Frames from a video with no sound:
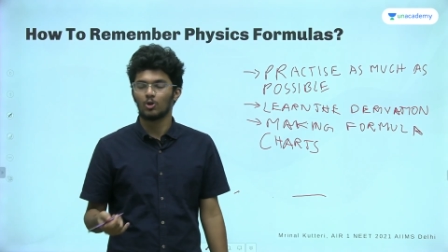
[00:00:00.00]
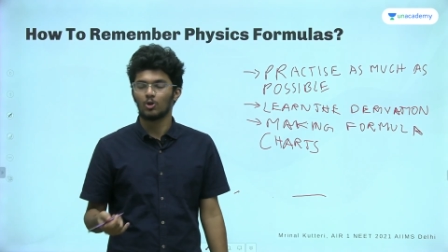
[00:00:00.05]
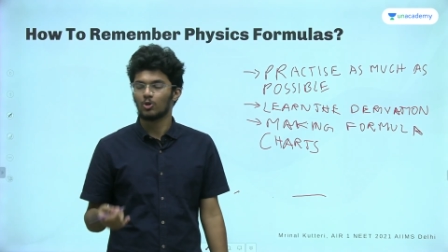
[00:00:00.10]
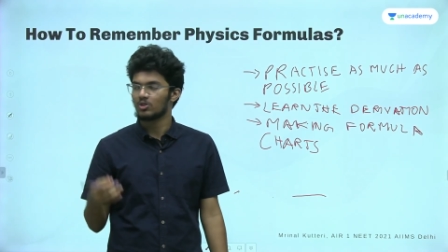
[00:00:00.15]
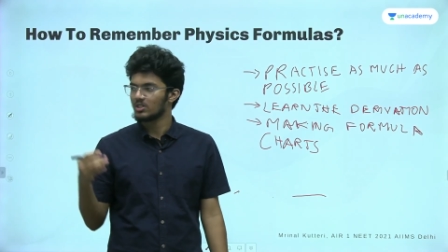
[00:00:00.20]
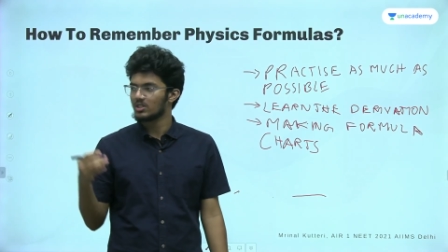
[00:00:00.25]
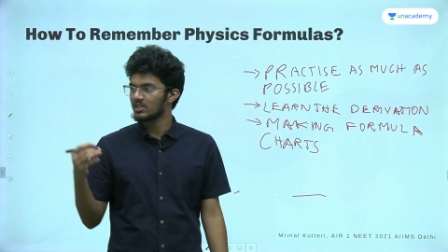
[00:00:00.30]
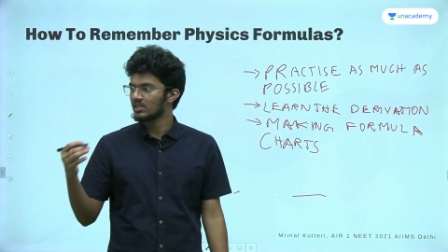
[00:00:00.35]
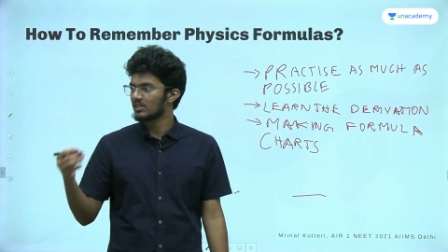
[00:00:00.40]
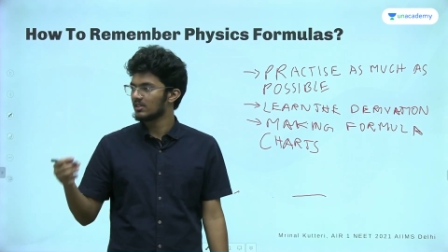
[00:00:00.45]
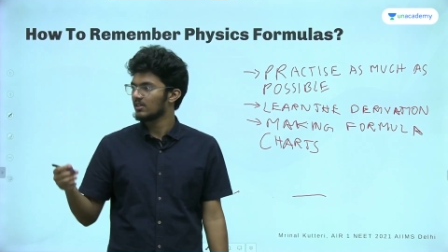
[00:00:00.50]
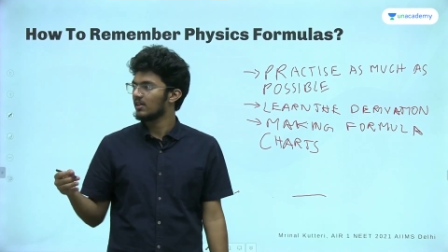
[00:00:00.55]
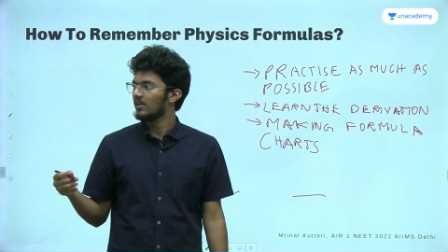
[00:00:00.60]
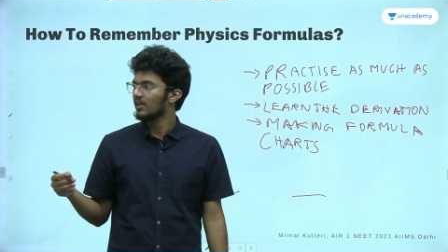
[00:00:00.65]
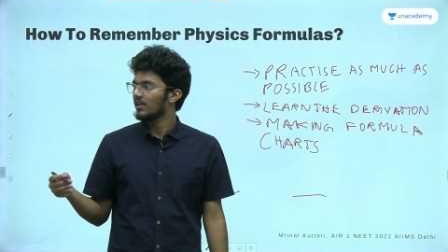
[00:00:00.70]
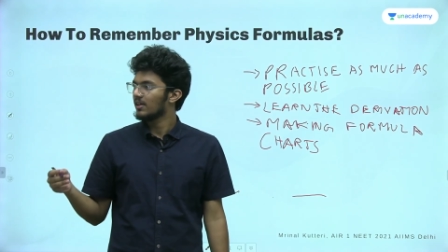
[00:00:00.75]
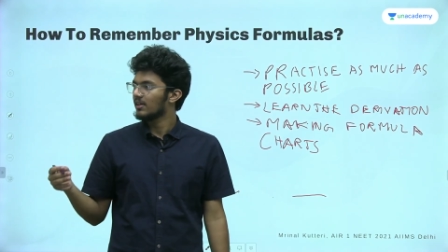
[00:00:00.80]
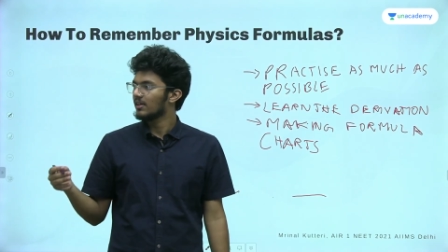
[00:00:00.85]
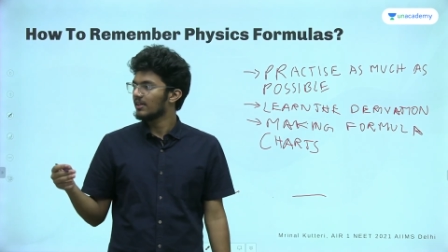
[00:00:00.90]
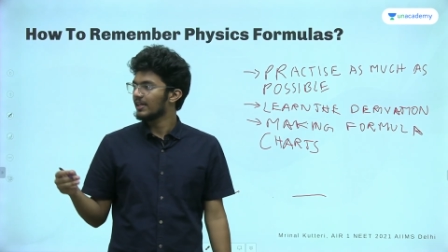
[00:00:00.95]
You just
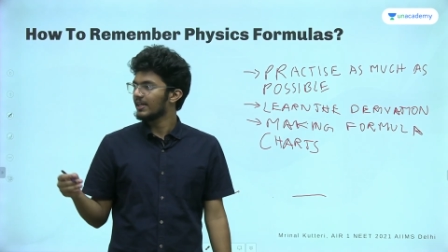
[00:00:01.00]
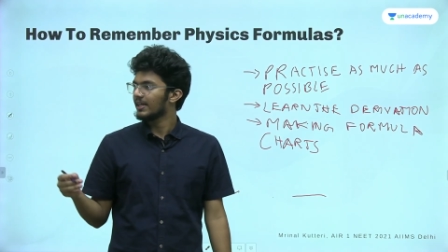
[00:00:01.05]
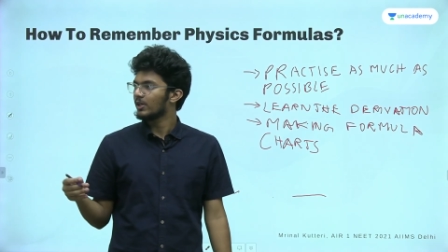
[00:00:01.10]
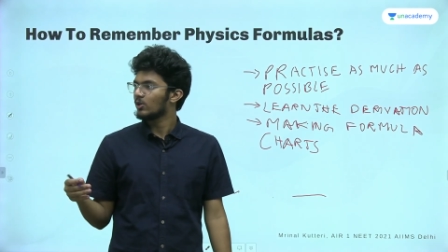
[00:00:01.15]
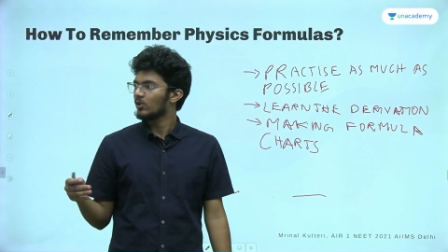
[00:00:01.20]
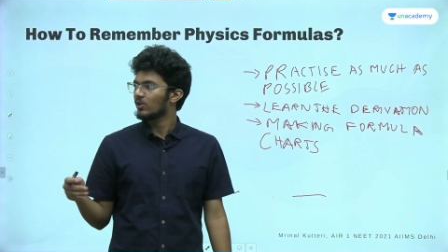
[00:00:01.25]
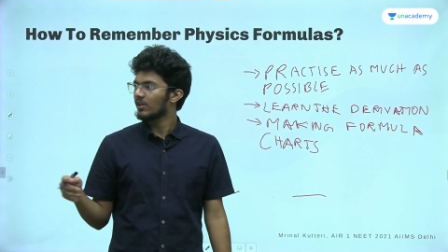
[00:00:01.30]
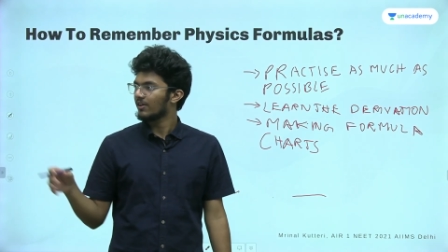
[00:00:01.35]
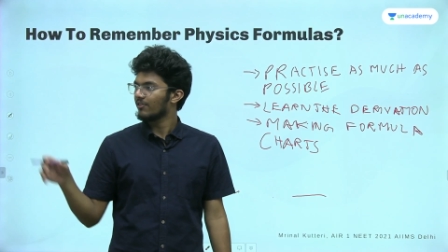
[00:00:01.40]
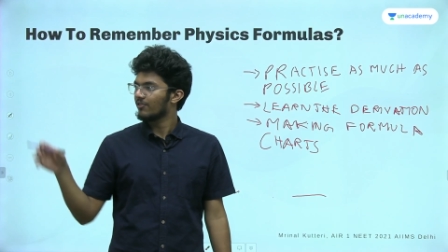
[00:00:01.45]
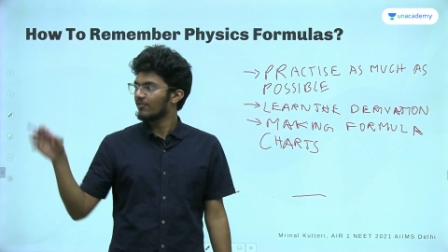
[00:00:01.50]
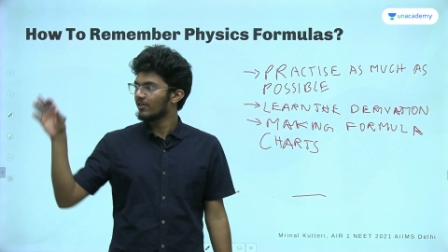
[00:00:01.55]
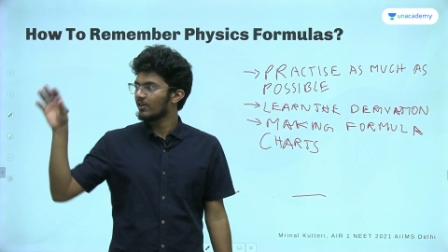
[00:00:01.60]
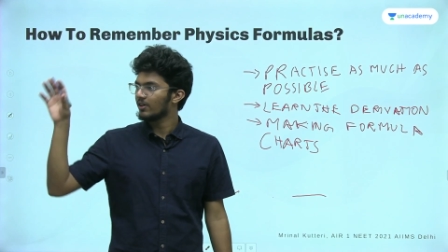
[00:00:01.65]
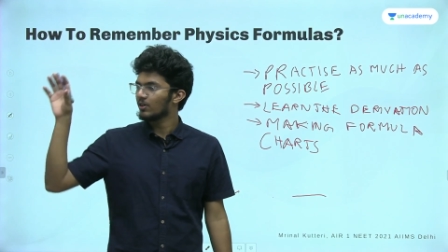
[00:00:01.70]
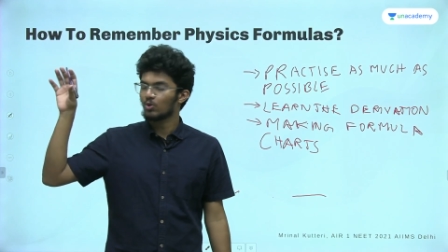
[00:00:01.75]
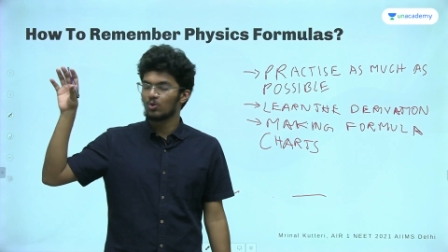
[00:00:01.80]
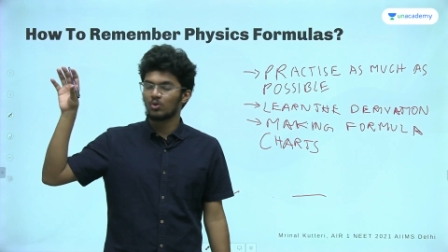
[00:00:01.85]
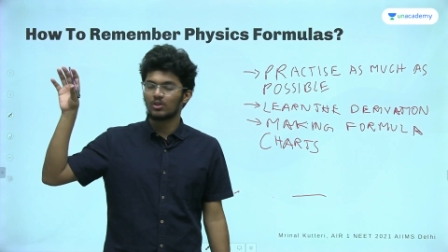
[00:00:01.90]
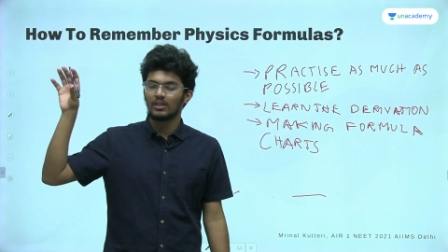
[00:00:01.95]
need to
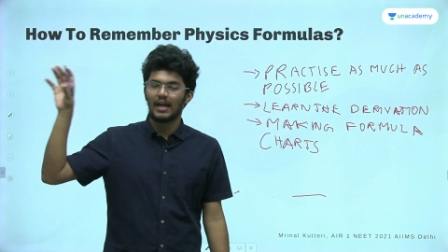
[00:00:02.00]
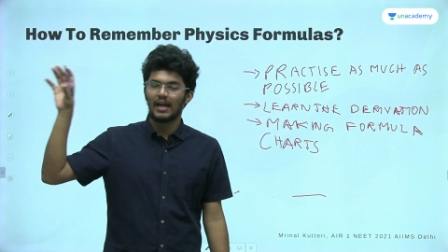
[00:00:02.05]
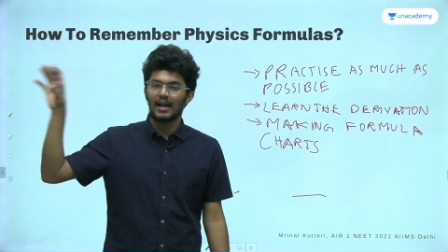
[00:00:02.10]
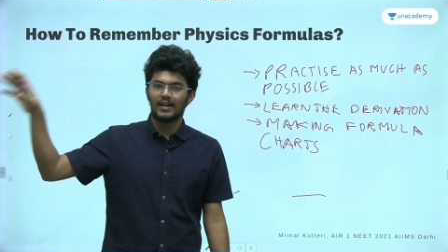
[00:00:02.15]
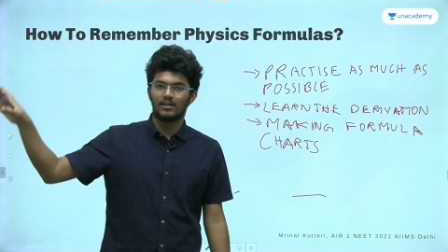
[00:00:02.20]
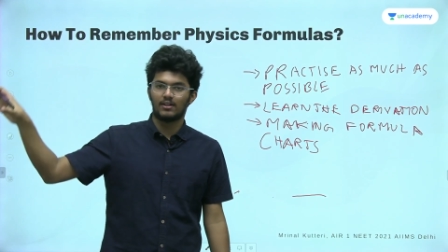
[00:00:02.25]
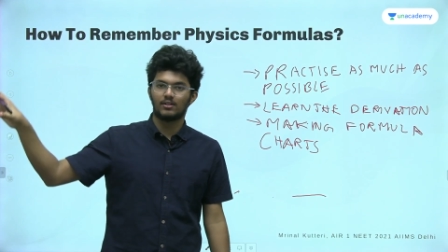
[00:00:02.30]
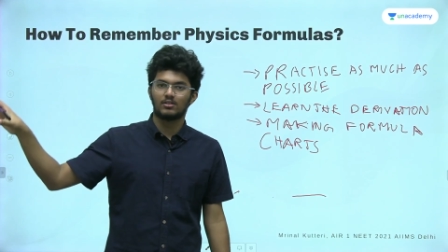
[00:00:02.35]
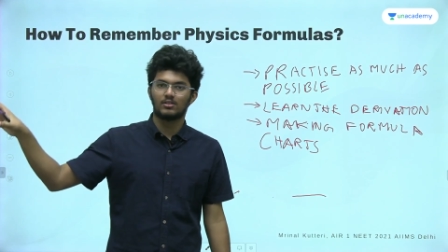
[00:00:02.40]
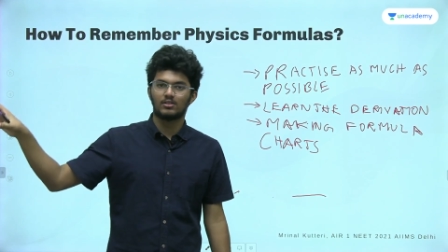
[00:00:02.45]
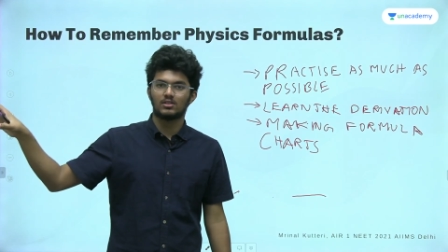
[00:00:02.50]
refer to that